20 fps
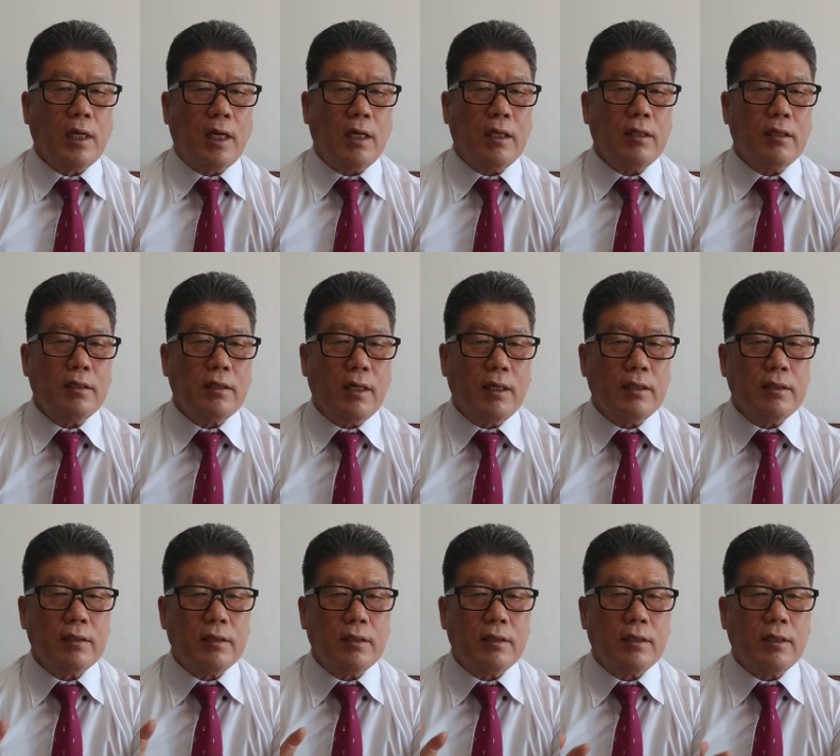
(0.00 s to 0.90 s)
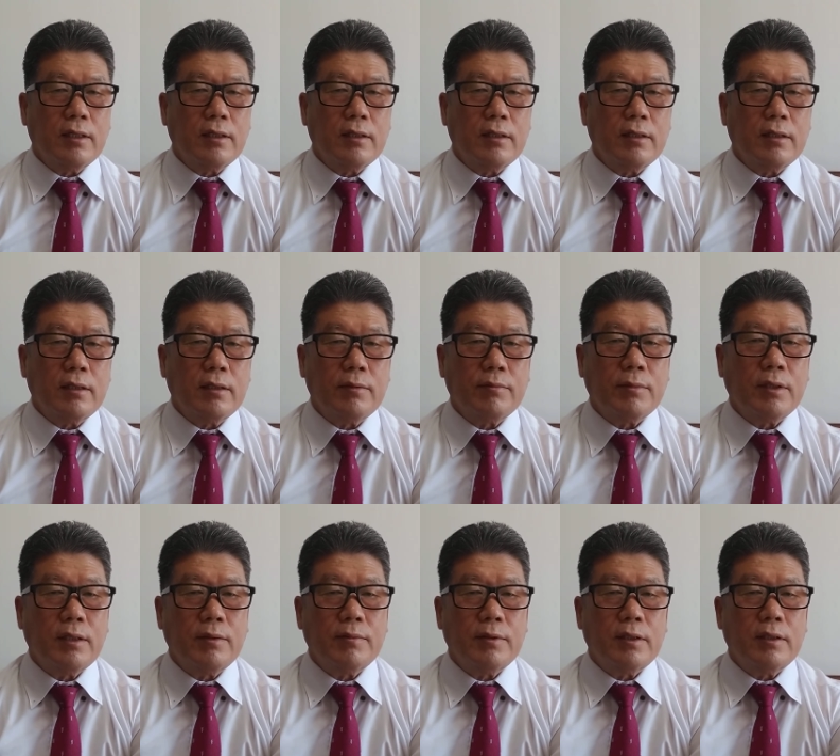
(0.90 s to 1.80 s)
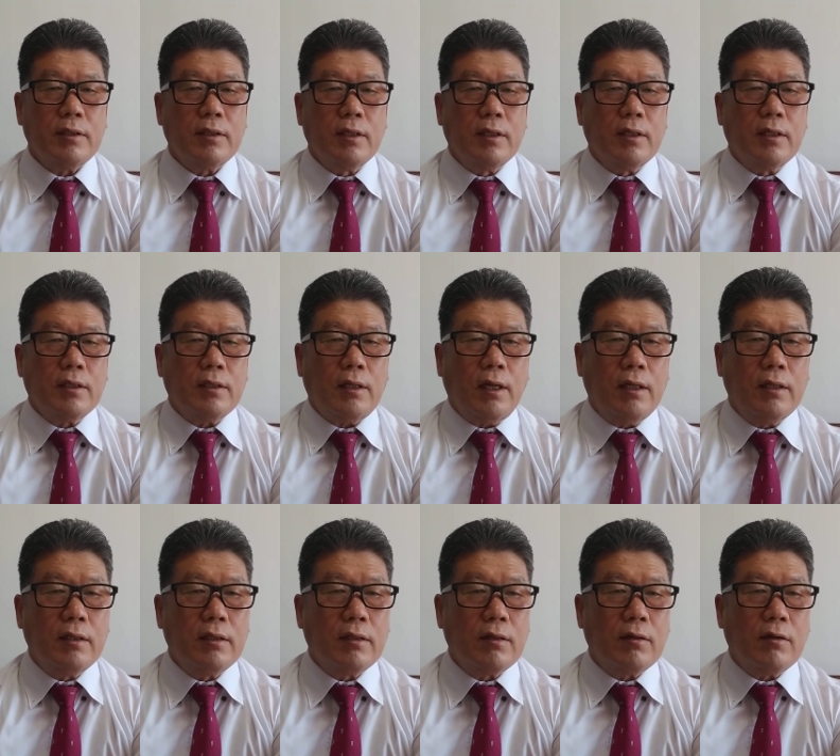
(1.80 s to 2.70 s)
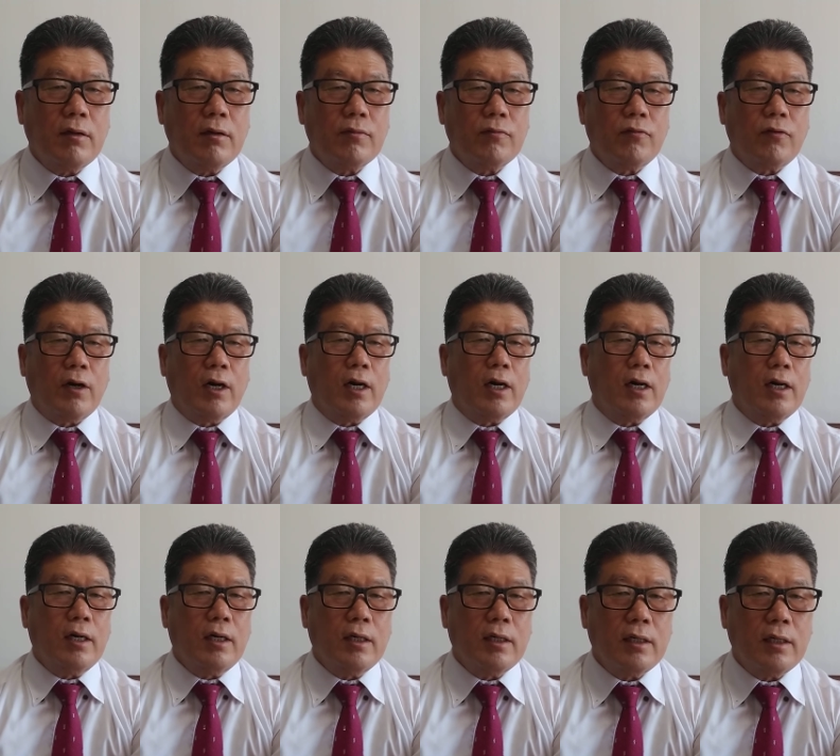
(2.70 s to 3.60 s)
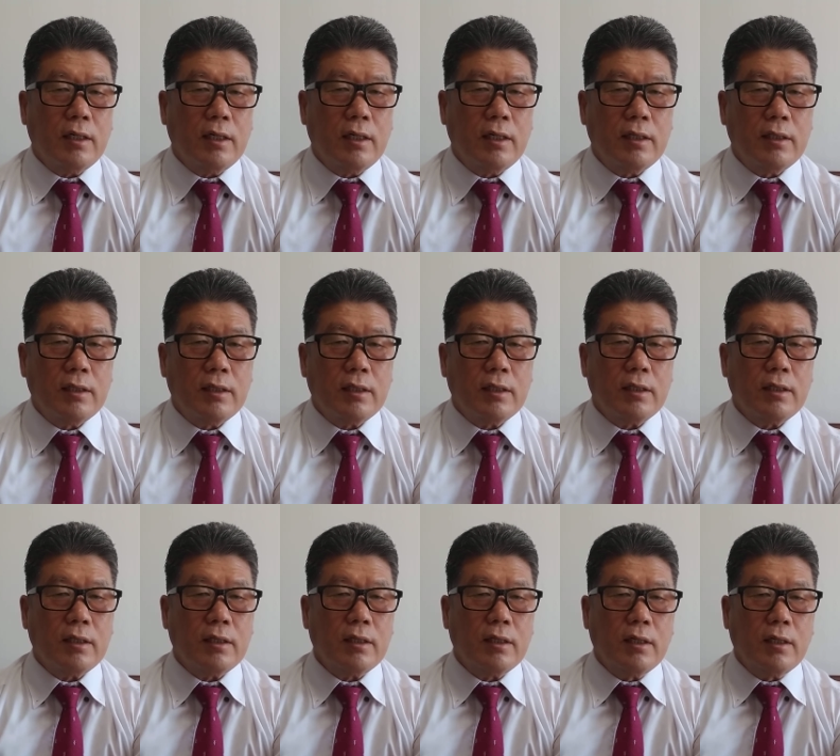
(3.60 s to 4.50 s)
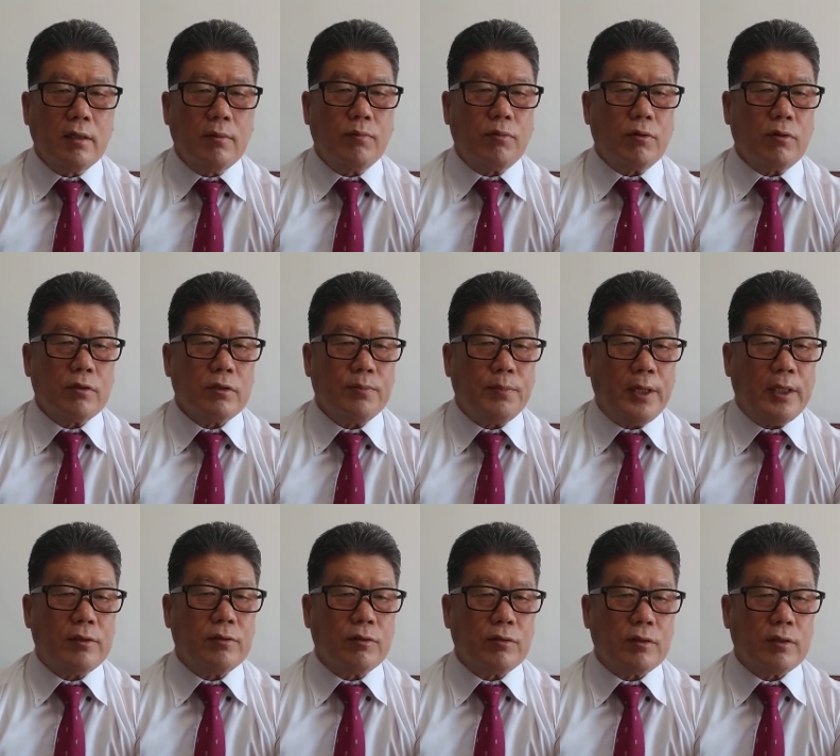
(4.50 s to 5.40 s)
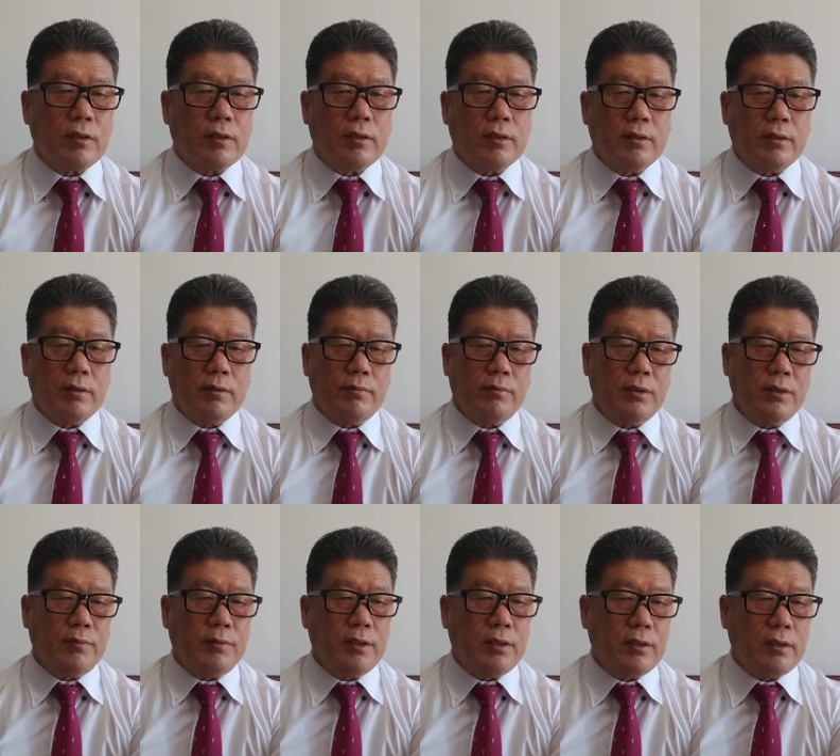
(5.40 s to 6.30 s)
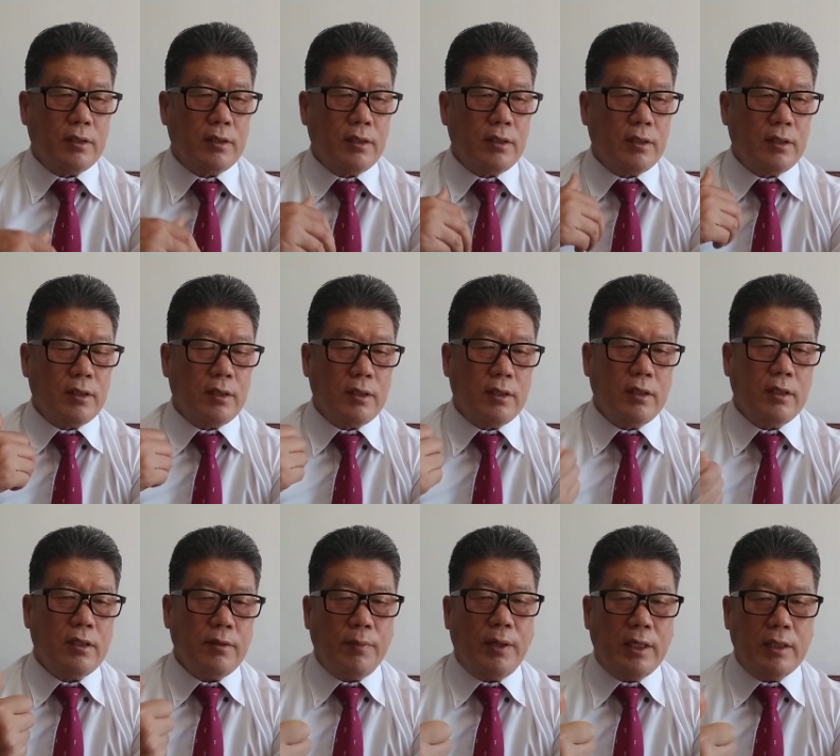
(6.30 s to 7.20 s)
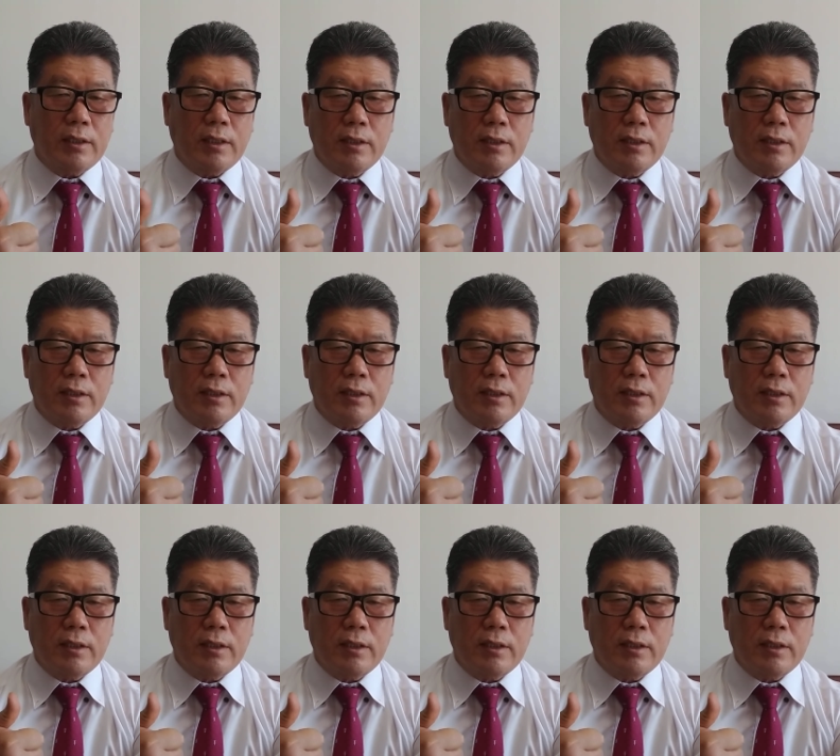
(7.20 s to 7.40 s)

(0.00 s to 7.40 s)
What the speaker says: And there is the maybe tender offer and prospectus. Maybe the lead manager